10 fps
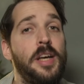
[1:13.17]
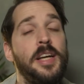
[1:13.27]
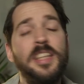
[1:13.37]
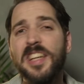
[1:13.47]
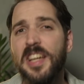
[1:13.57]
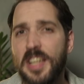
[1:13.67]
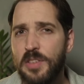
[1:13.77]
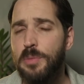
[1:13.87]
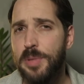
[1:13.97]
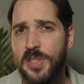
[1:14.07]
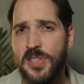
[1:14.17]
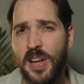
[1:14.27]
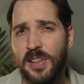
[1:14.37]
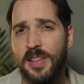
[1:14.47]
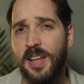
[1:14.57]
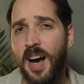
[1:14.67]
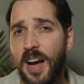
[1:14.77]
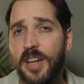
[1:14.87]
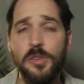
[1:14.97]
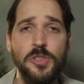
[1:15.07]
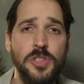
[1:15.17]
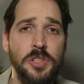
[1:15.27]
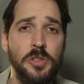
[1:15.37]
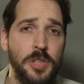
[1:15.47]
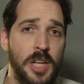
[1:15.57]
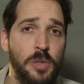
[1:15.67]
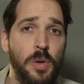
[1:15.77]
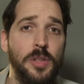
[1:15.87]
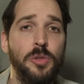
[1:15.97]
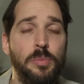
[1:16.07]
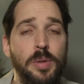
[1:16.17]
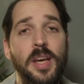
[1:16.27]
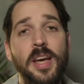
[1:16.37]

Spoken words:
It can even be said that I consider that one to be